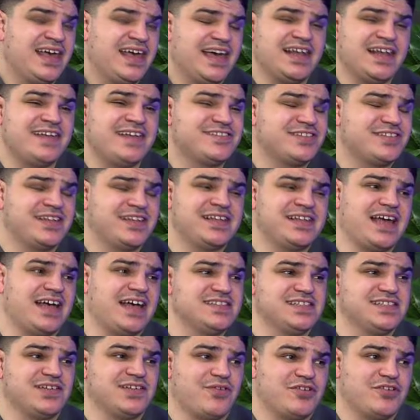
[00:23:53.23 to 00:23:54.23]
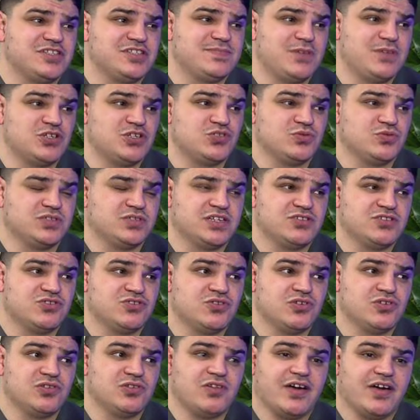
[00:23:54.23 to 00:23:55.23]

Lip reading: and each lender has their own specialty too.